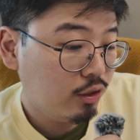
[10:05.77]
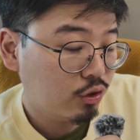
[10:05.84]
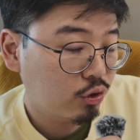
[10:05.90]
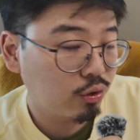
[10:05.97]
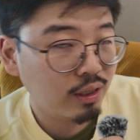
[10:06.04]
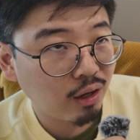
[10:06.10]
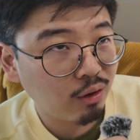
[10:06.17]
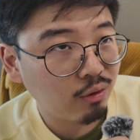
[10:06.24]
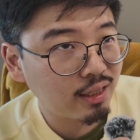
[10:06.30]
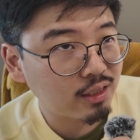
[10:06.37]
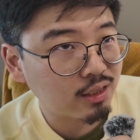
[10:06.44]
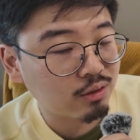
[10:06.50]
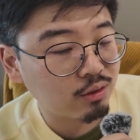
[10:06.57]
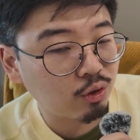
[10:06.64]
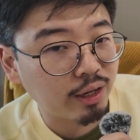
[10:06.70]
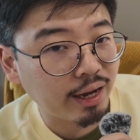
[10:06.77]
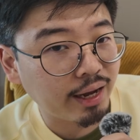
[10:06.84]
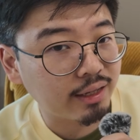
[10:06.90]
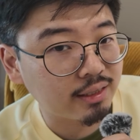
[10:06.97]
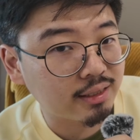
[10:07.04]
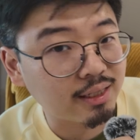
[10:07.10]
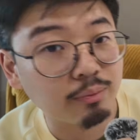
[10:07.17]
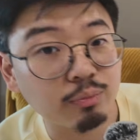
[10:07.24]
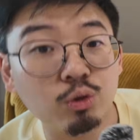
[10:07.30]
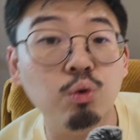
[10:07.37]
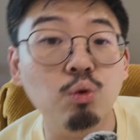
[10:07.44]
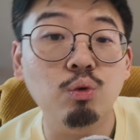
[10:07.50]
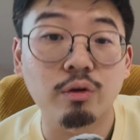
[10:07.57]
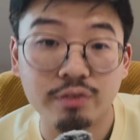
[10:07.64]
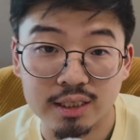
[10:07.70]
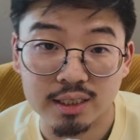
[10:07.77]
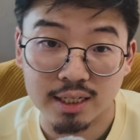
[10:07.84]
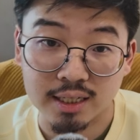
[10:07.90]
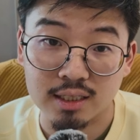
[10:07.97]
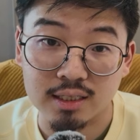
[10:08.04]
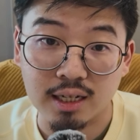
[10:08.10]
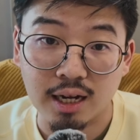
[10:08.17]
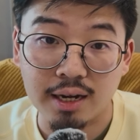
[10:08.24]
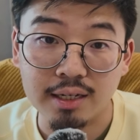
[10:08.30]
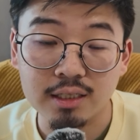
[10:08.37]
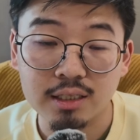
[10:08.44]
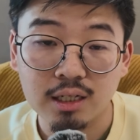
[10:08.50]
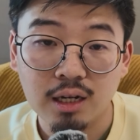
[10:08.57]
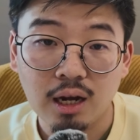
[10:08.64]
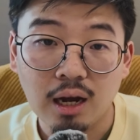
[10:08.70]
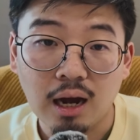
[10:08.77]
So now let's look at step 2 of this exercise.